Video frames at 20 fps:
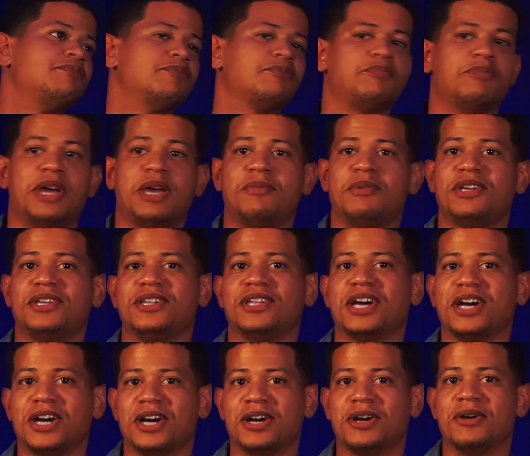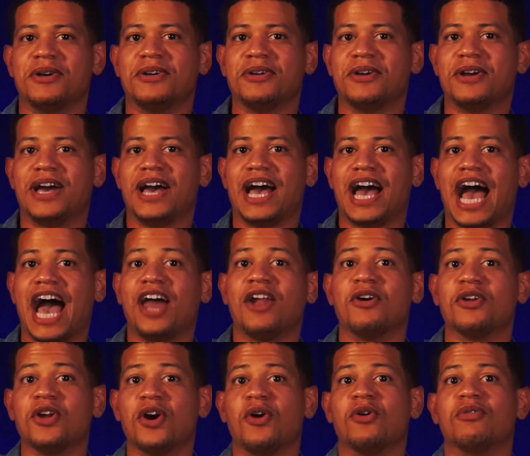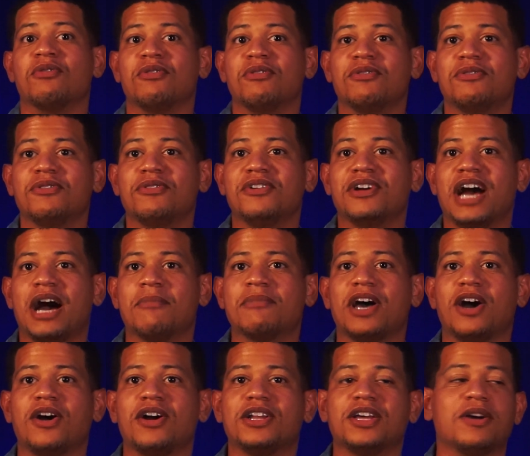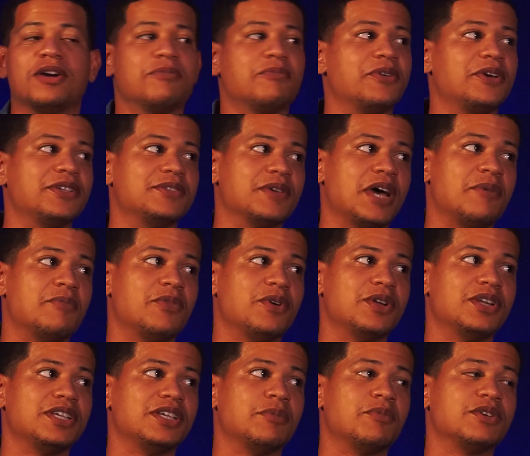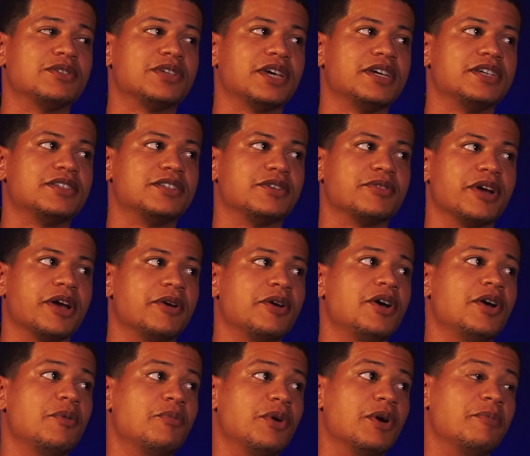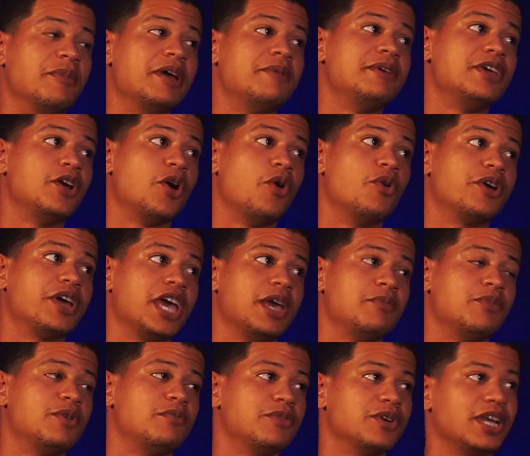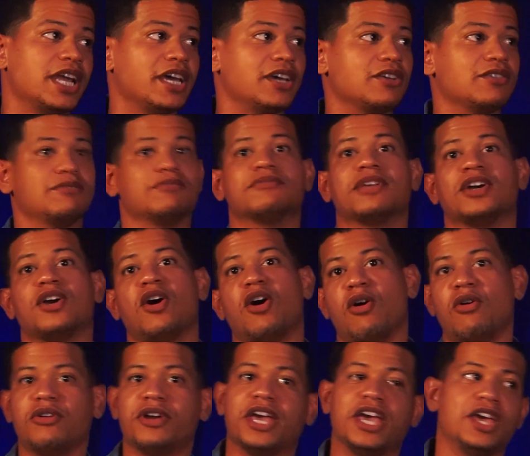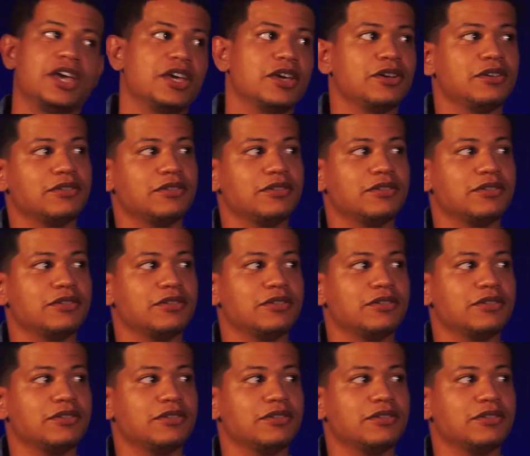maybe I don't know. I'm not hardly on Facebook. I'm mostly on Instagram. But maybe okay boomer, like okay